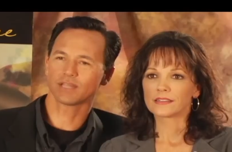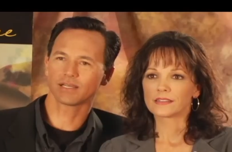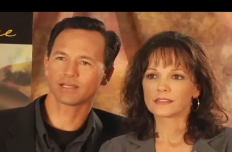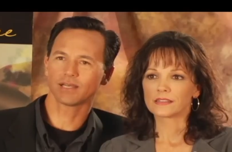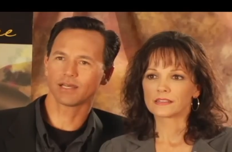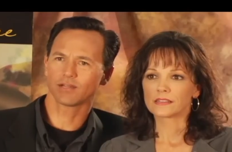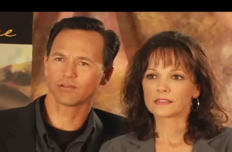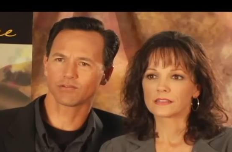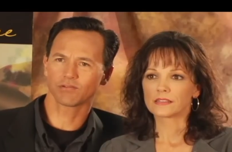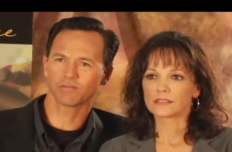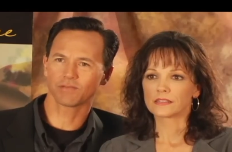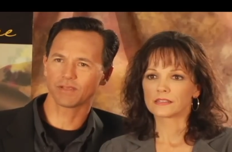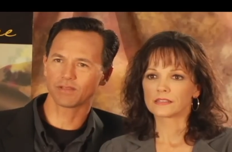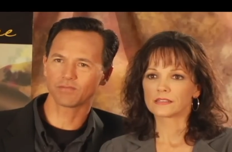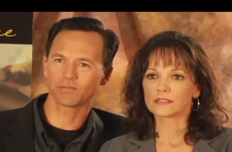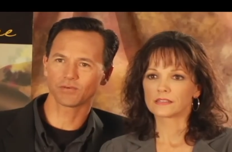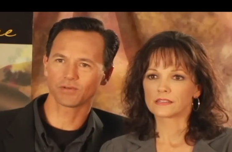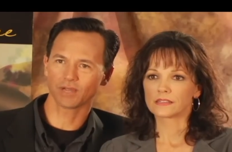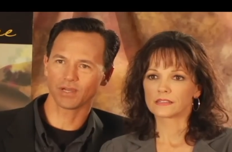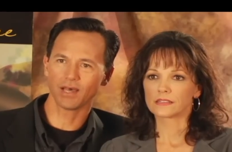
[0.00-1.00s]
Speaker 1: understand God is a
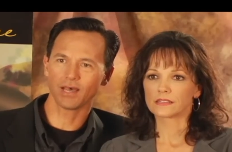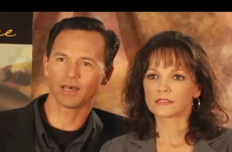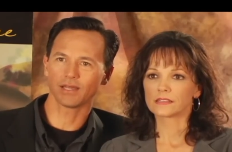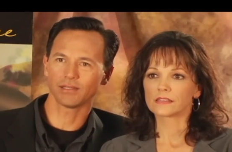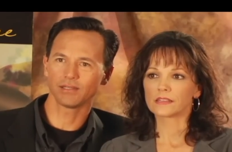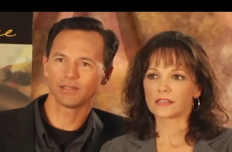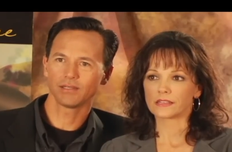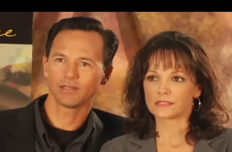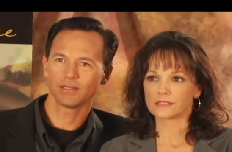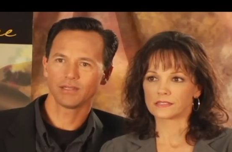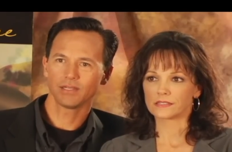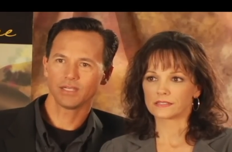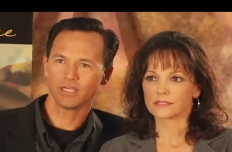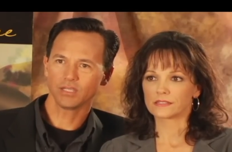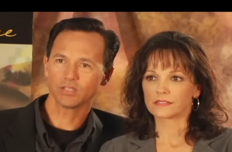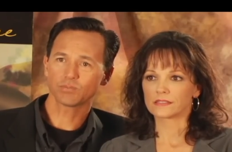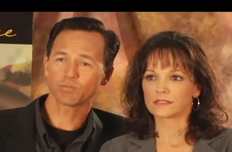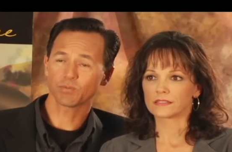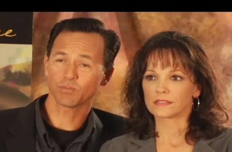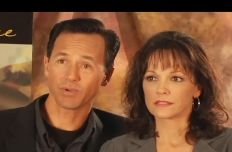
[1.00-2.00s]
faithful God. Yes,
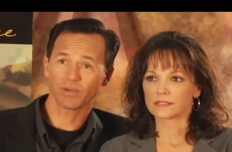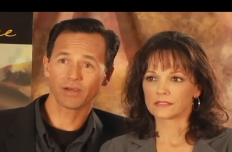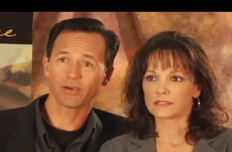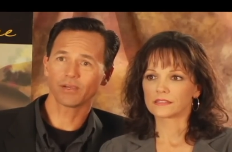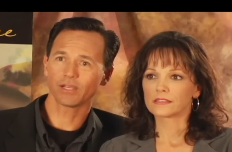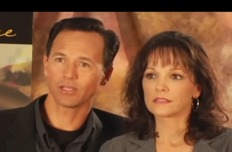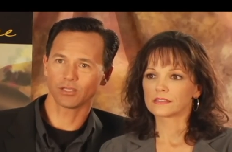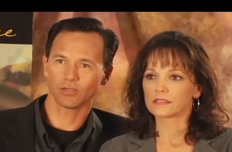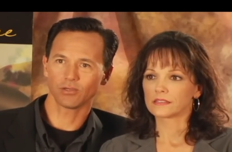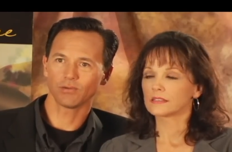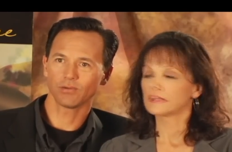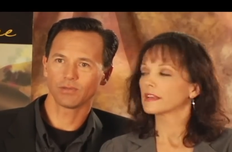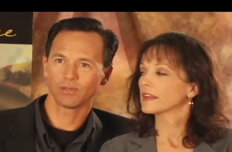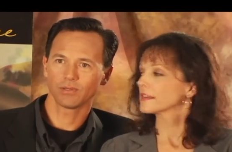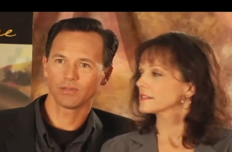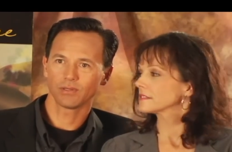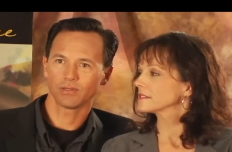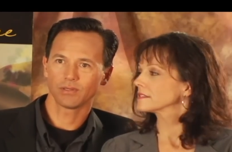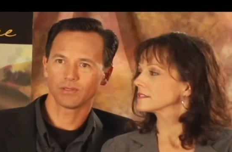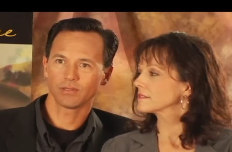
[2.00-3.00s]
He's preparing you.
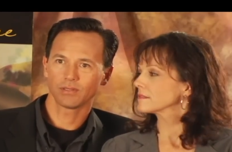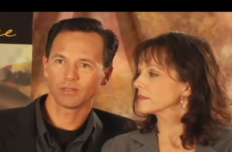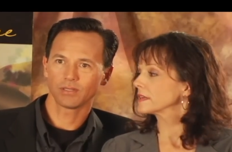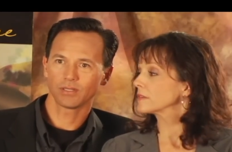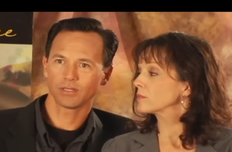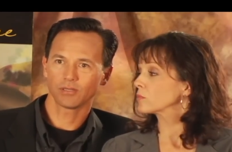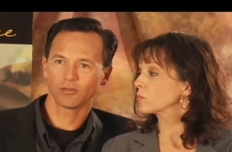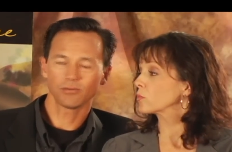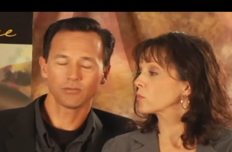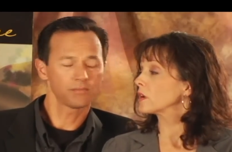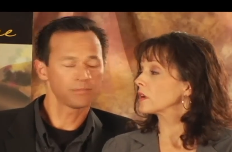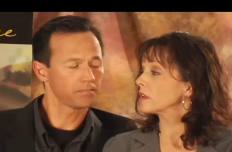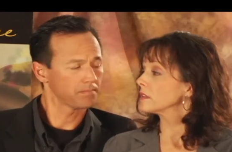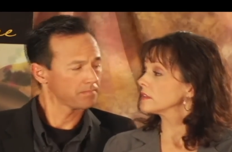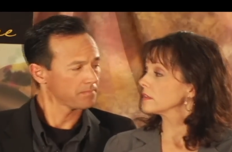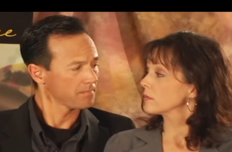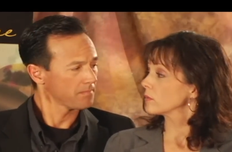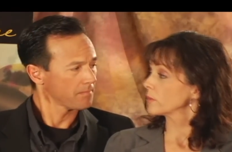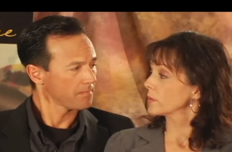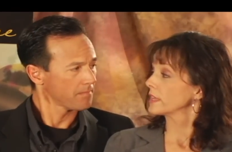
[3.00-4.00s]
Speaker 2: Yes, we you know?
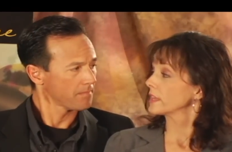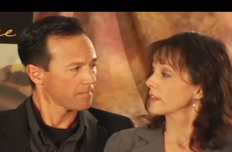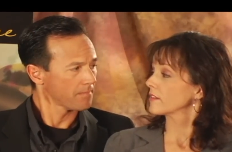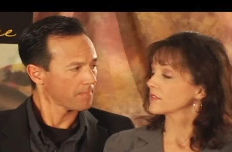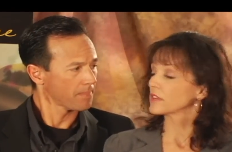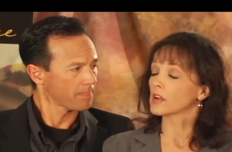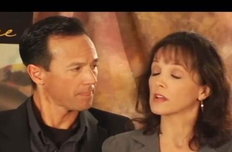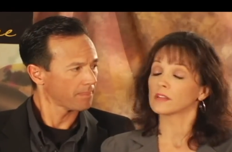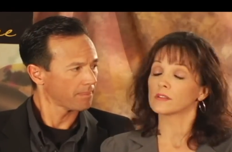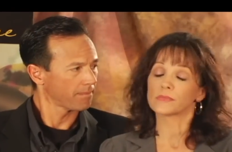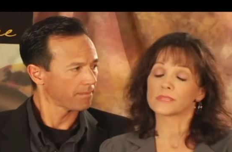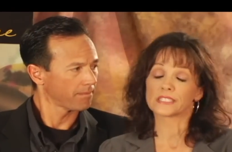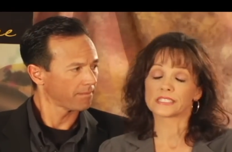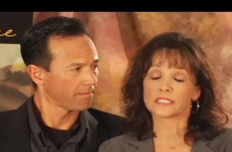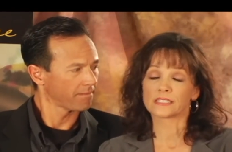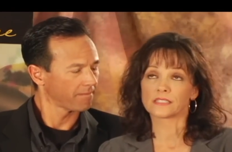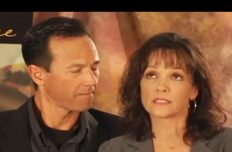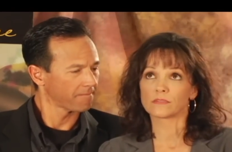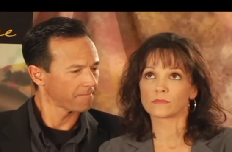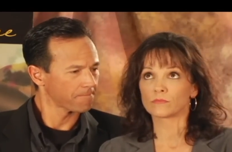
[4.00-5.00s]
well we left
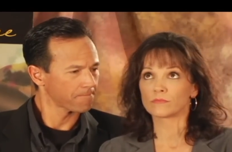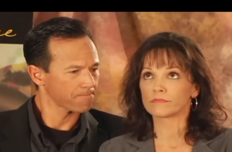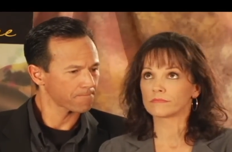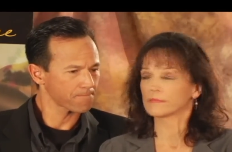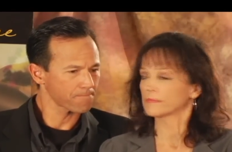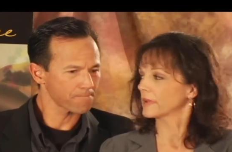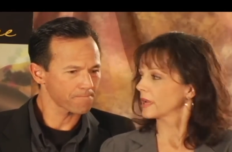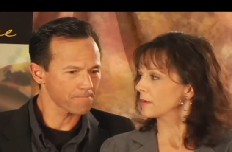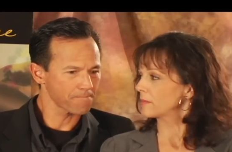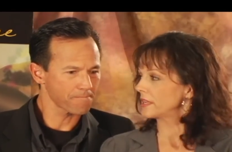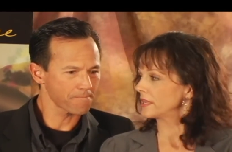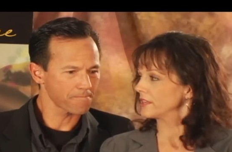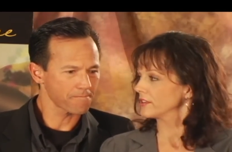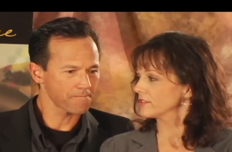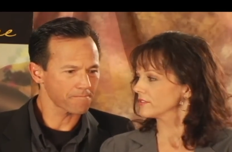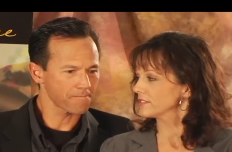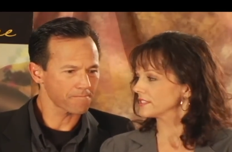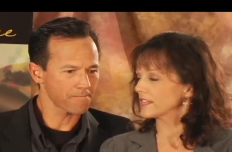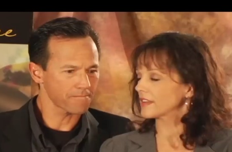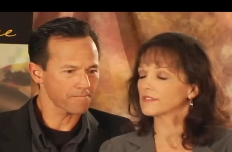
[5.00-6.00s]
Hollywood mm, how
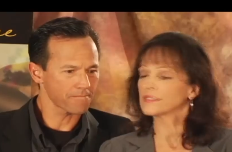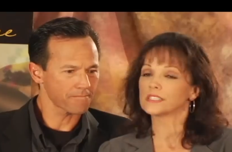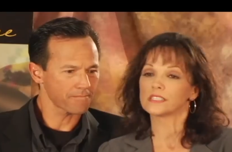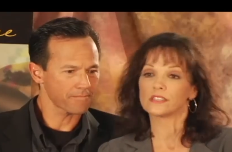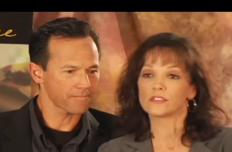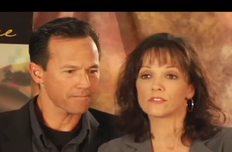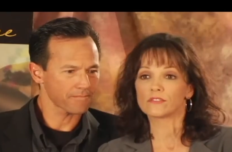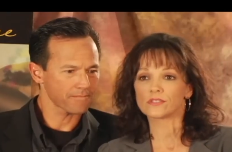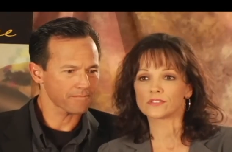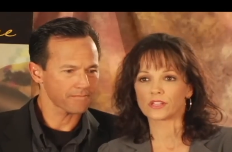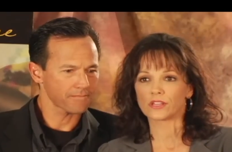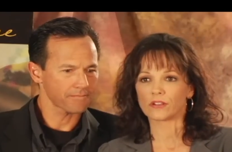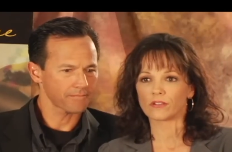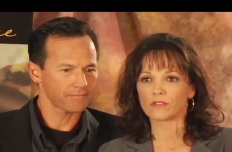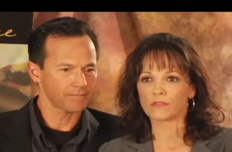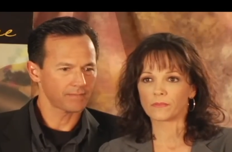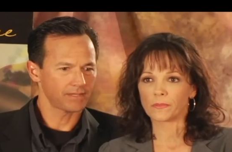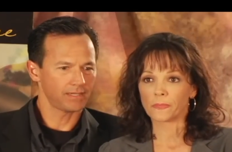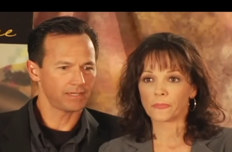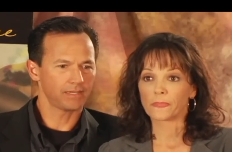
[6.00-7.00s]
many years? Seventeen years
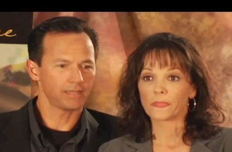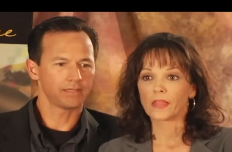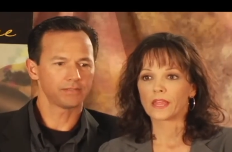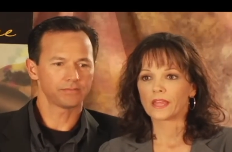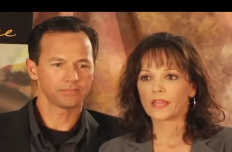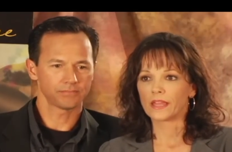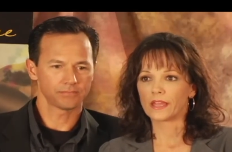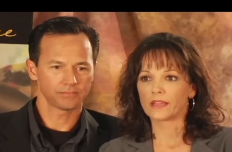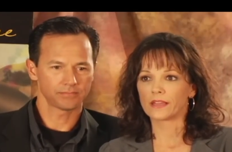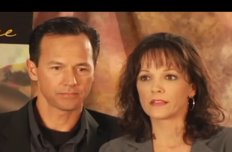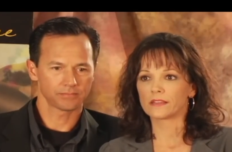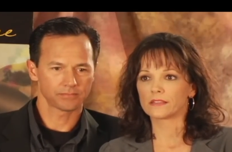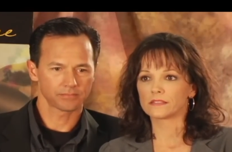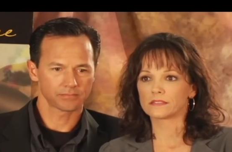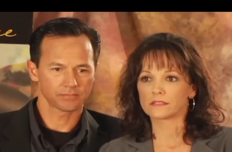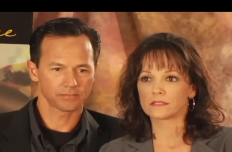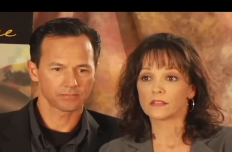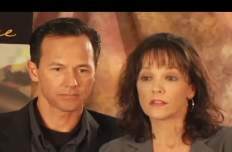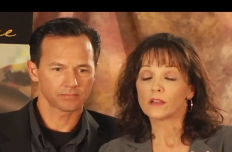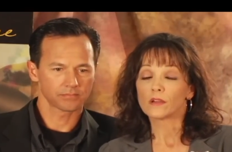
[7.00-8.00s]
ago. Yeah,
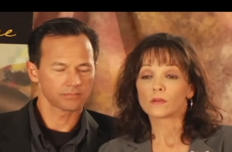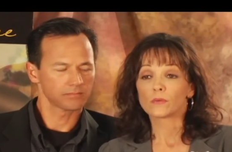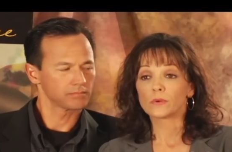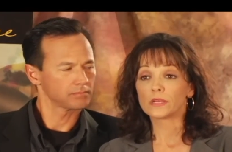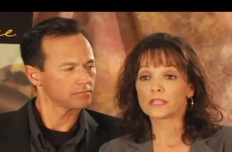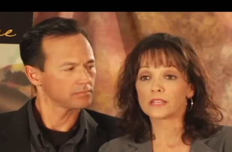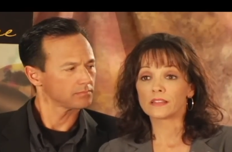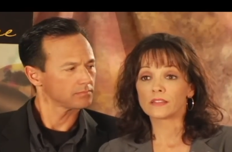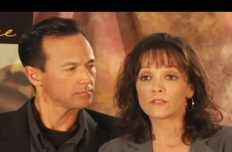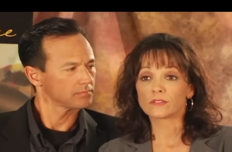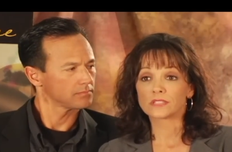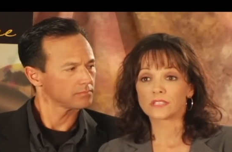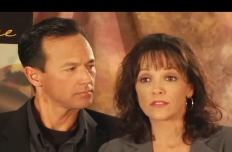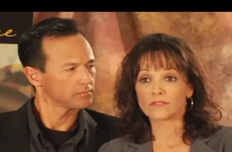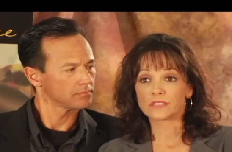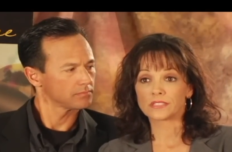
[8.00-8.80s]
and we laid